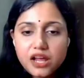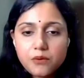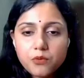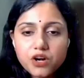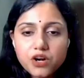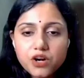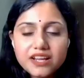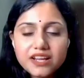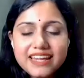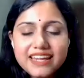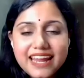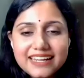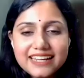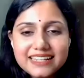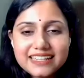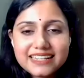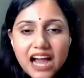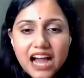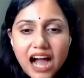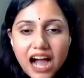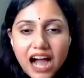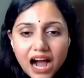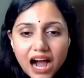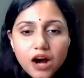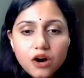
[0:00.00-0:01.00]
I want to get
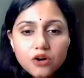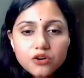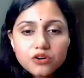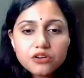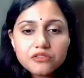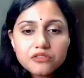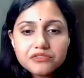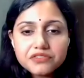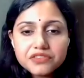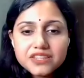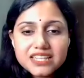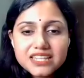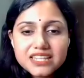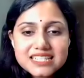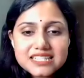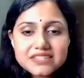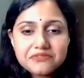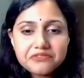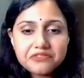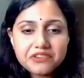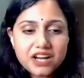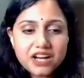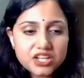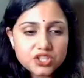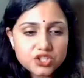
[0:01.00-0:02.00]
out of this
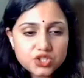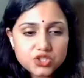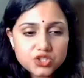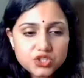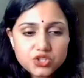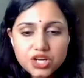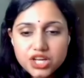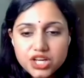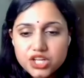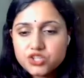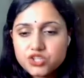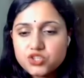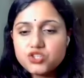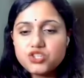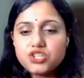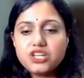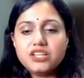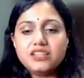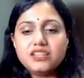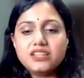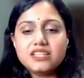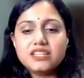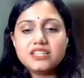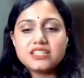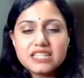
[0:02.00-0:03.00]

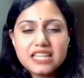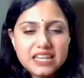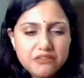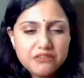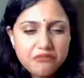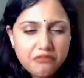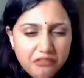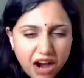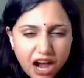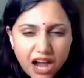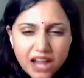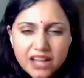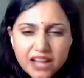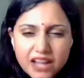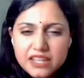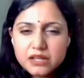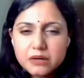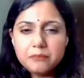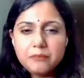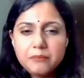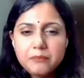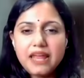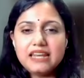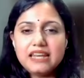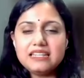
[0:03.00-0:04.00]
frustration, this
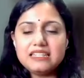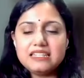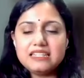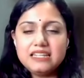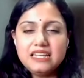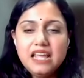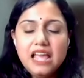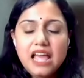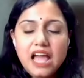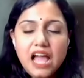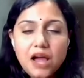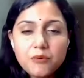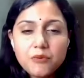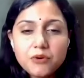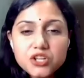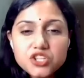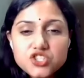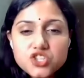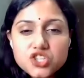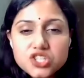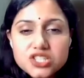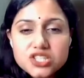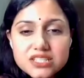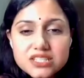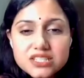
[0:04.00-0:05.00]
environment. I want to
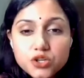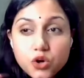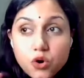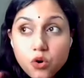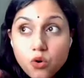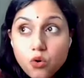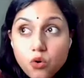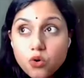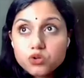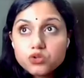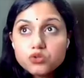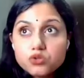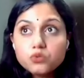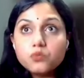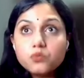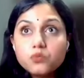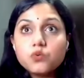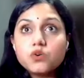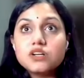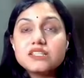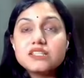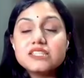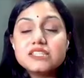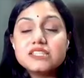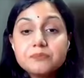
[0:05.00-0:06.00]
just go
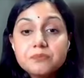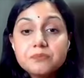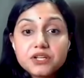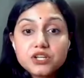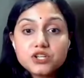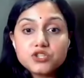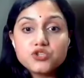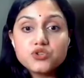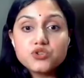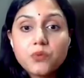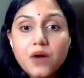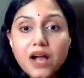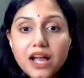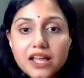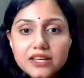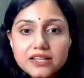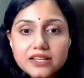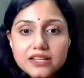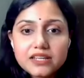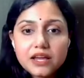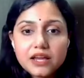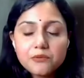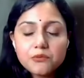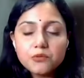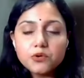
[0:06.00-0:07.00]
towards
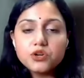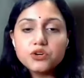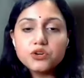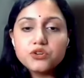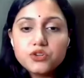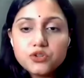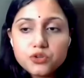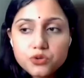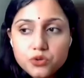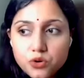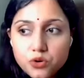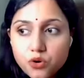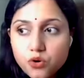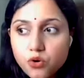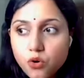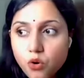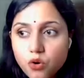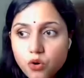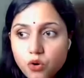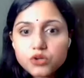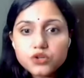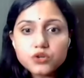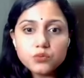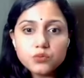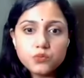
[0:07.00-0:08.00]
spirituality, I would
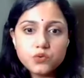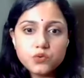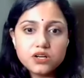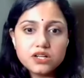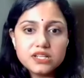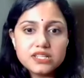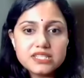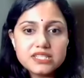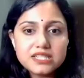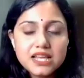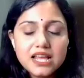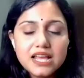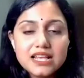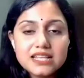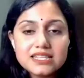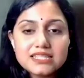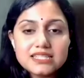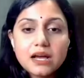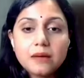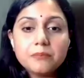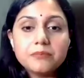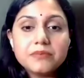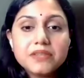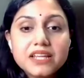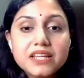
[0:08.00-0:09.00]
go towards
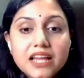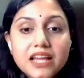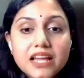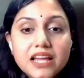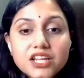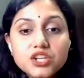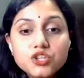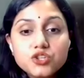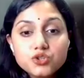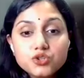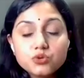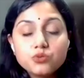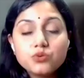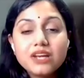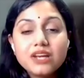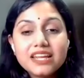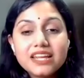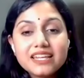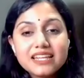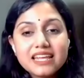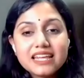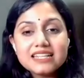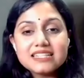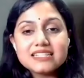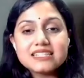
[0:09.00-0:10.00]
something I can do.
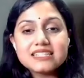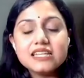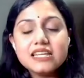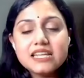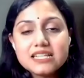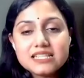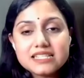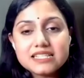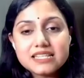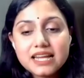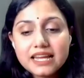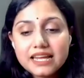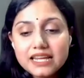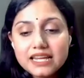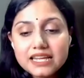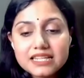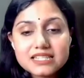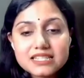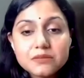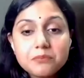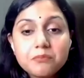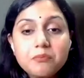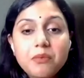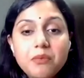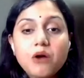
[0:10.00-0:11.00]
Like it's like
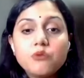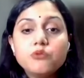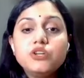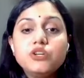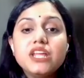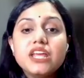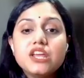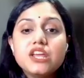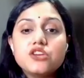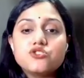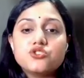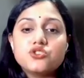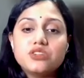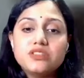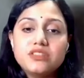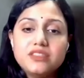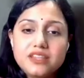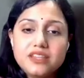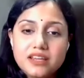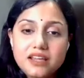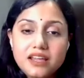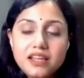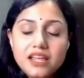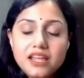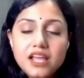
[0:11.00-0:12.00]
it's a foundation
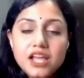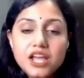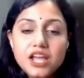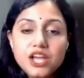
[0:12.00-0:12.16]
there.